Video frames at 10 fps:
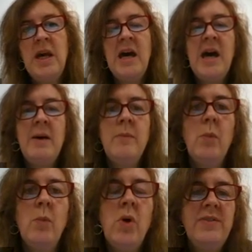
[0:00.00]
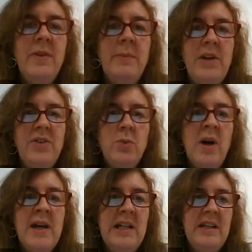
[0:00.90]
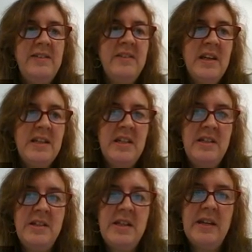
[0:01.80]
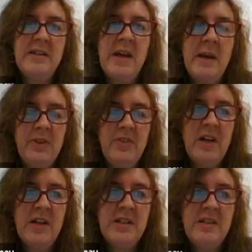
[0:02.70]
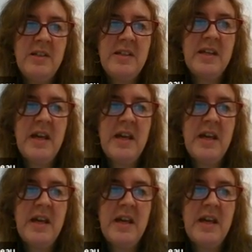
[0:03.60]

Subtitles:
One of the most widely cited types of guidance